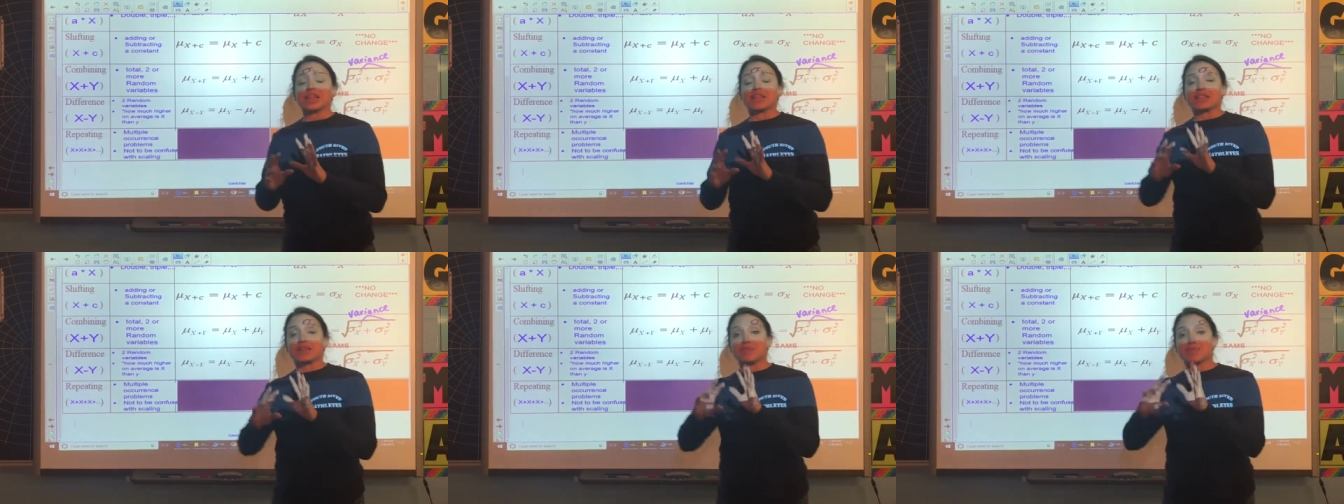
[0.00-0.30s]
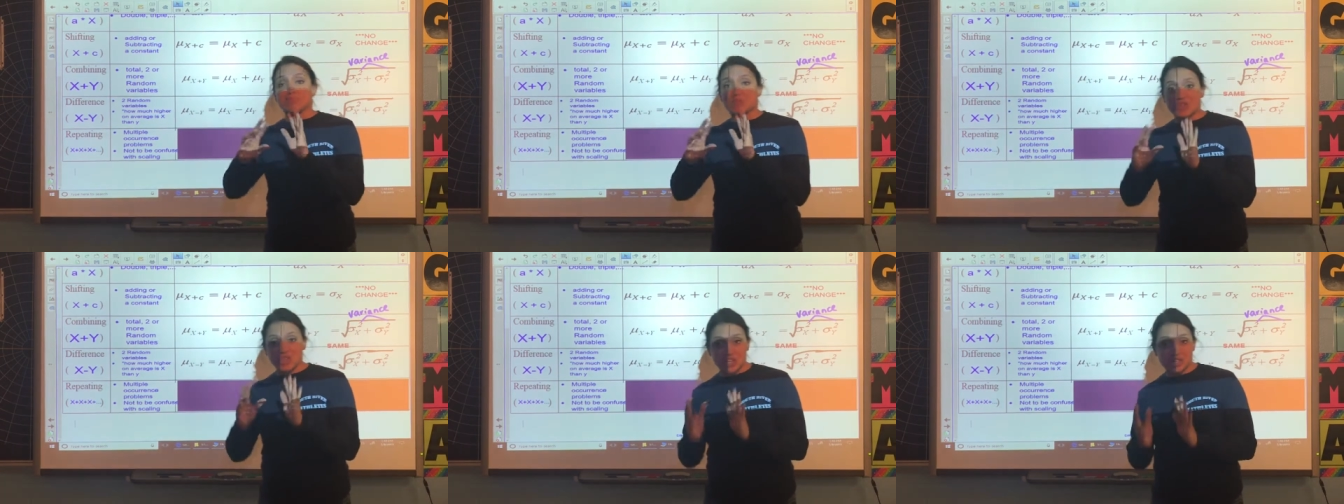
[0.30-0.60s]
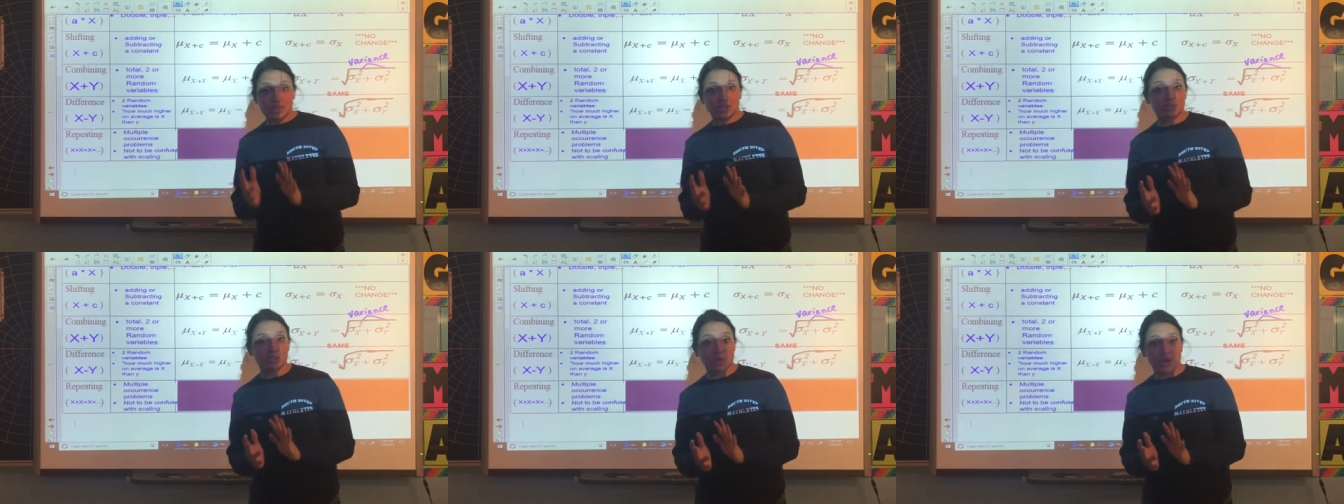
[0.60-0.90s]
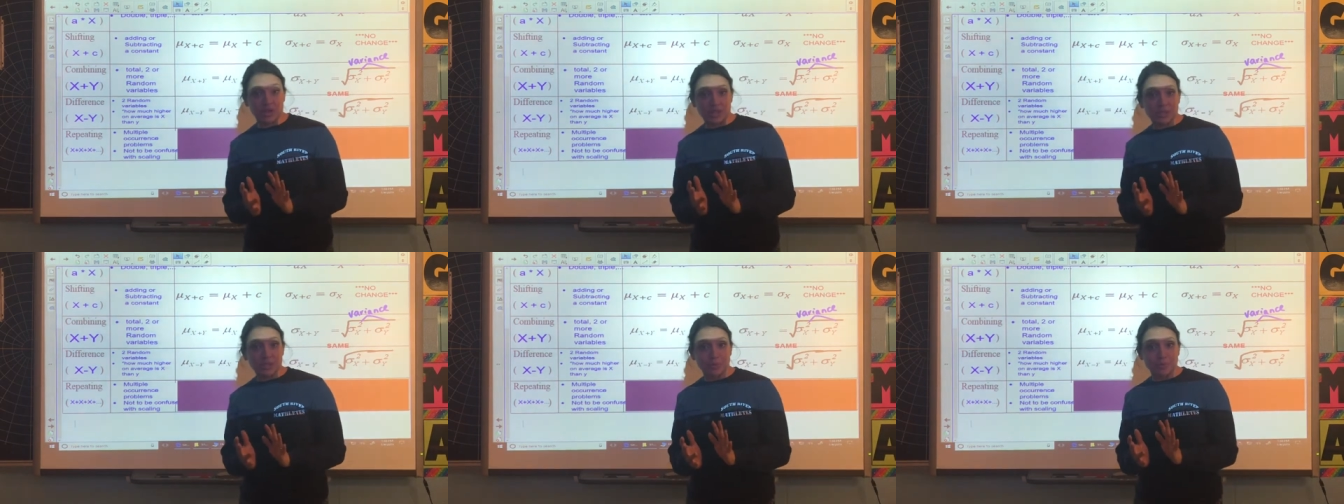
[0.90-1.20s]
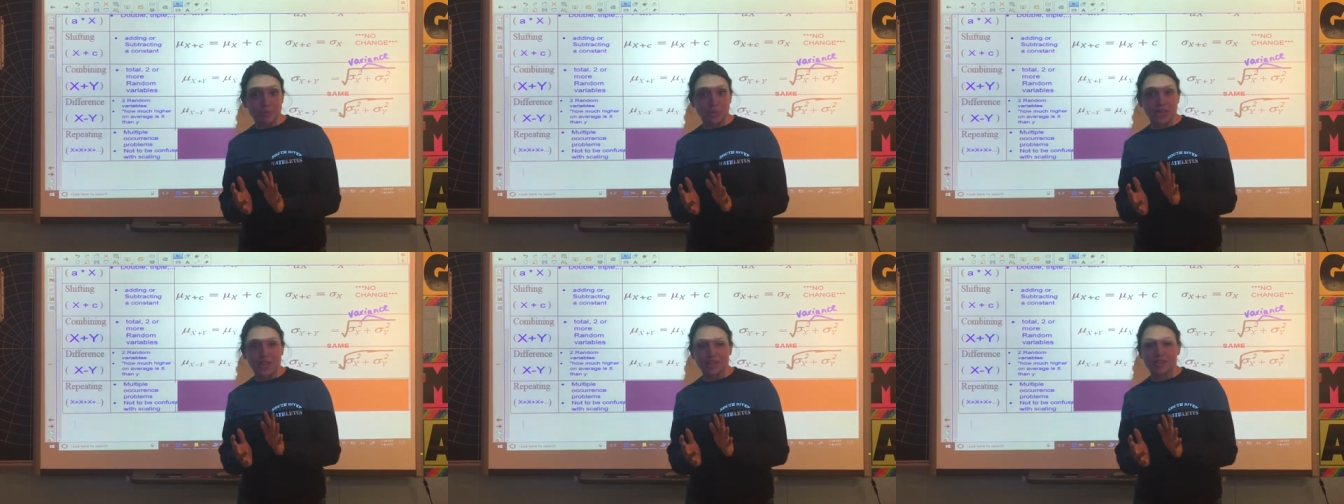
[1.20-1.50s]
The means will end
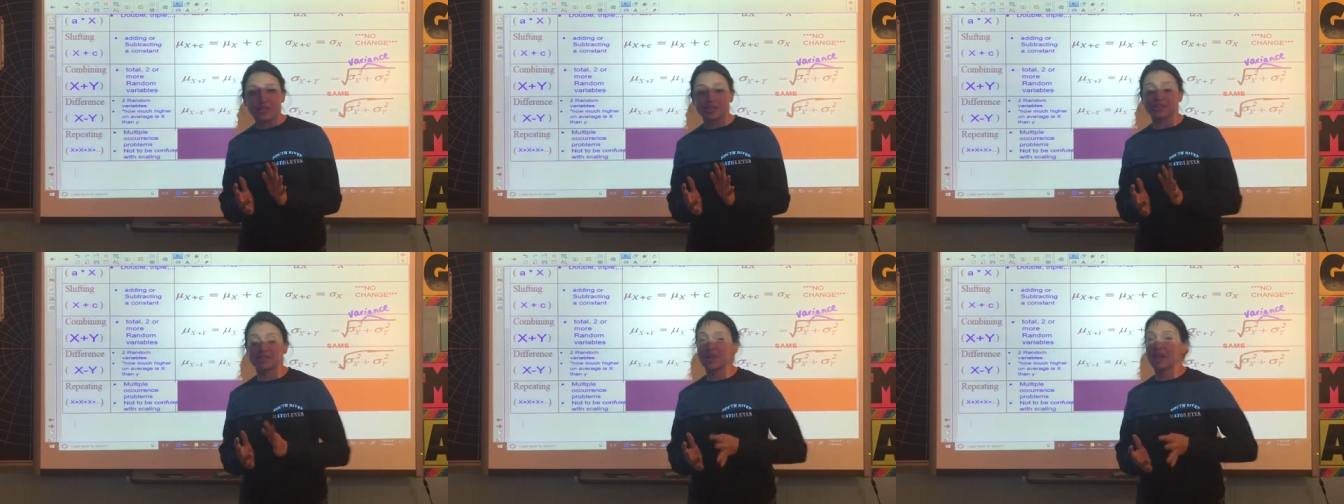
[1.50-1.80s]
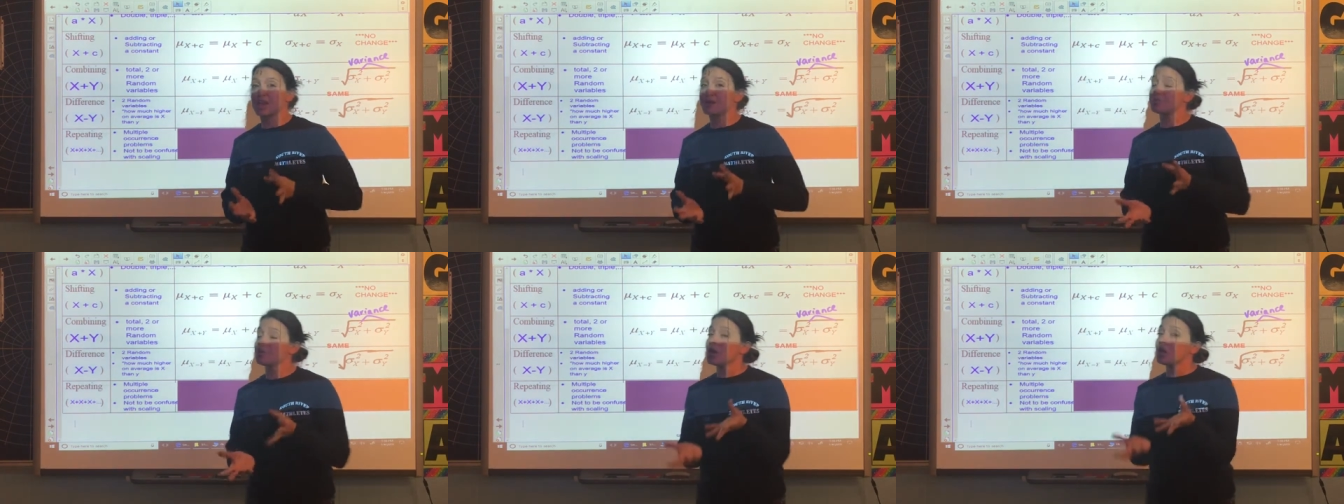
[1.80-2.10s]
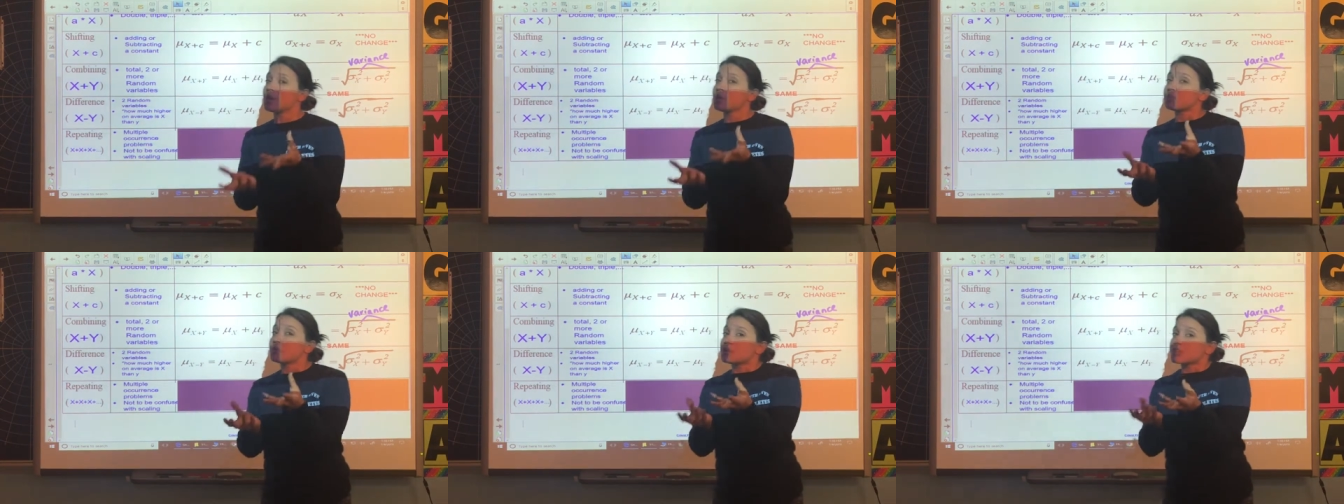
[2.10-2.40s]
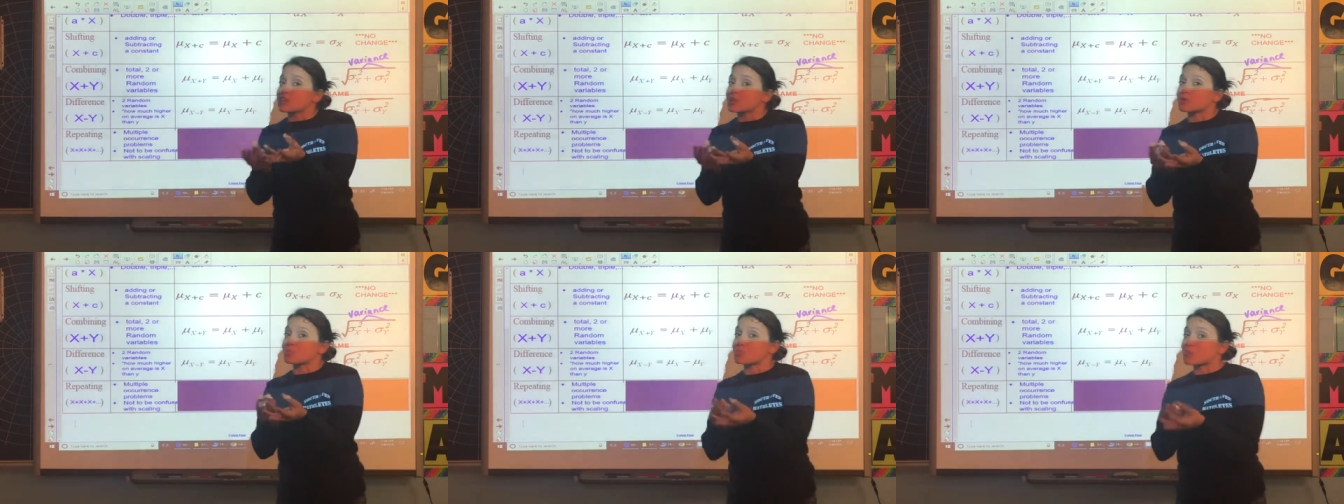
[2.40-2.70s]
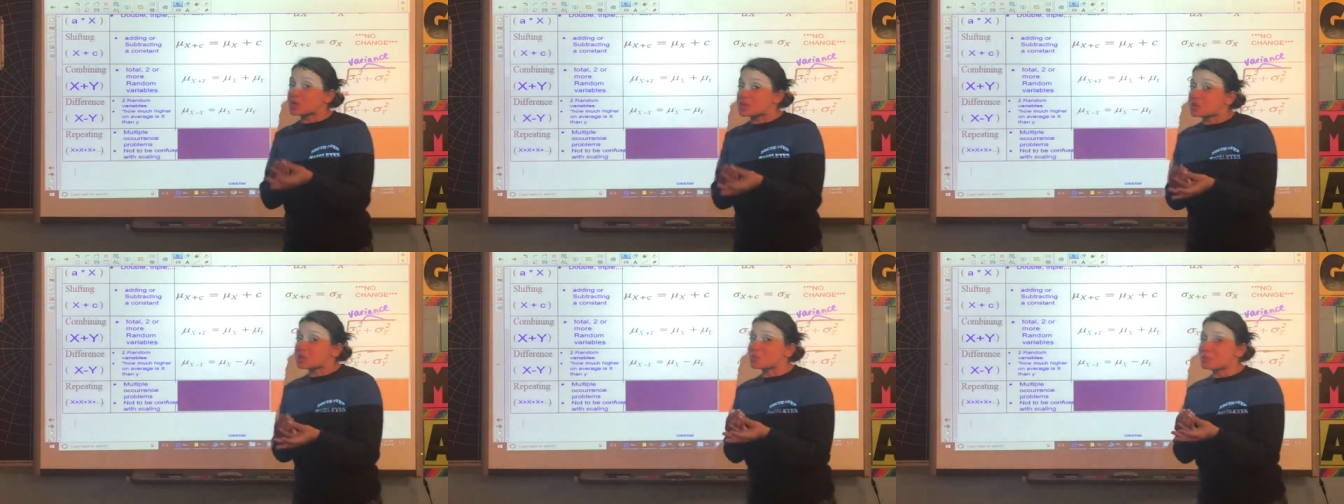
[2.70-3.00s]
up being the same, but there
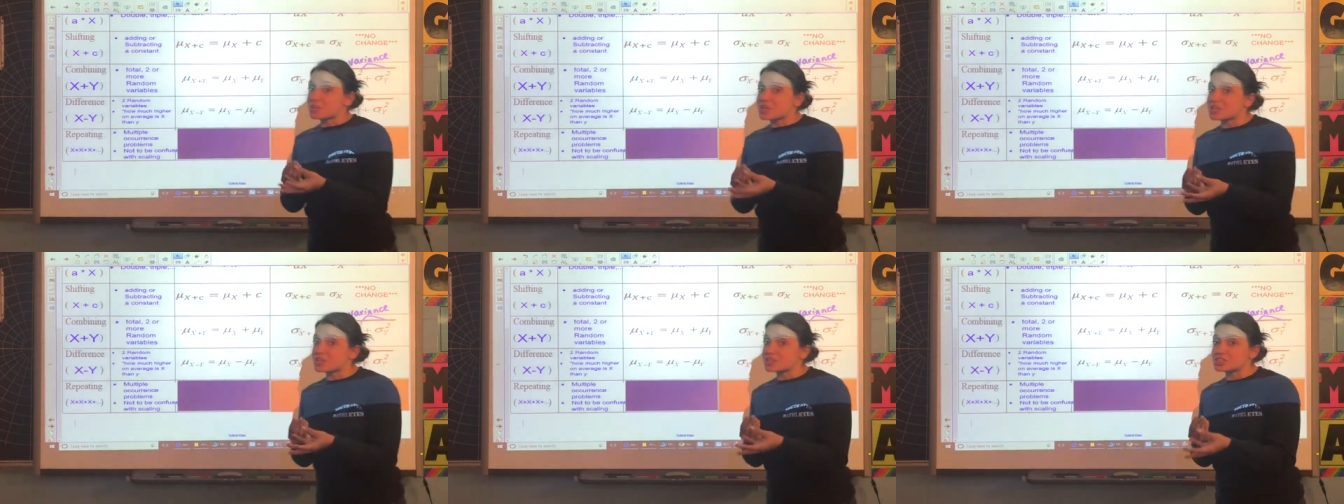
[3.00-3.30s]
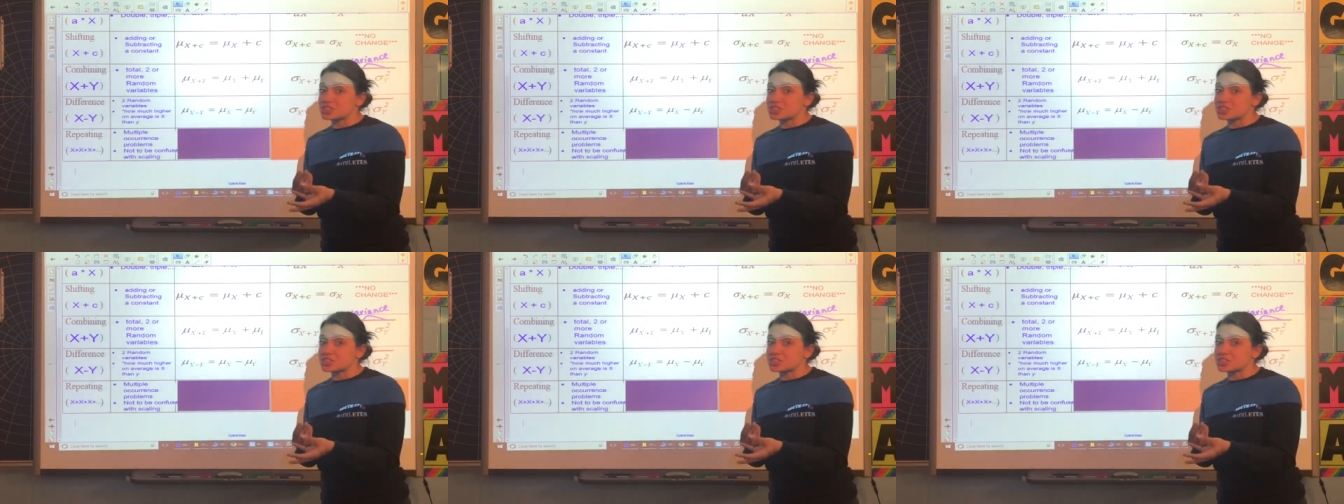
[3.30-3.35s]
will be an